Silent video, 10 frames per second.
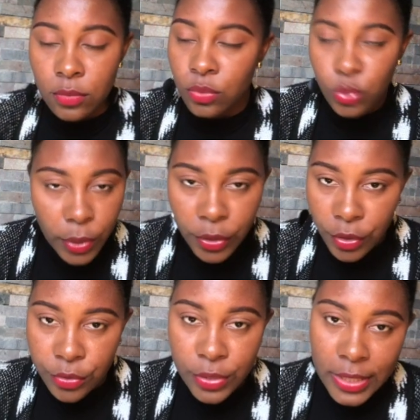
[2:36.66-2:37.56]
were
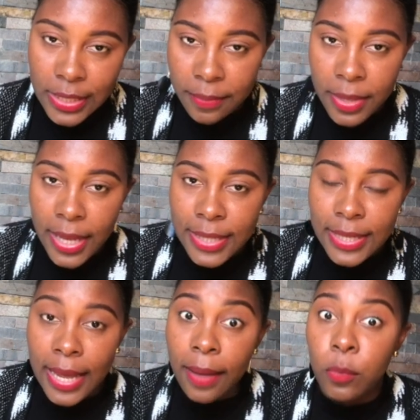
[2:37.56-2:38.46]
going through the same thing as I am,